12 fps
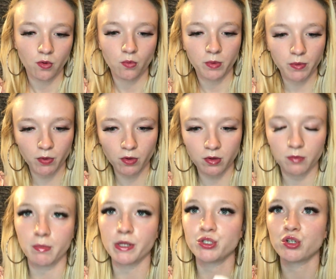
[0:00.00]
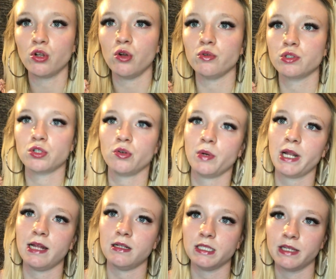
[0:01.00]
we were much closer when
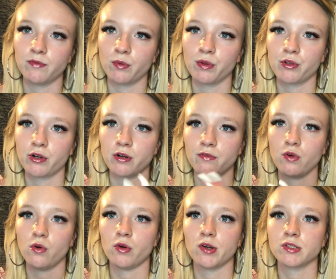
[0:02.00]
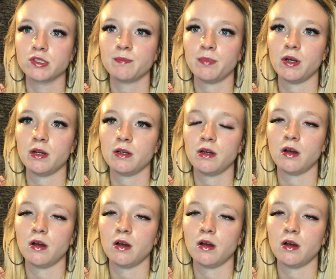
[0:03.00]
I lived with her, of course, but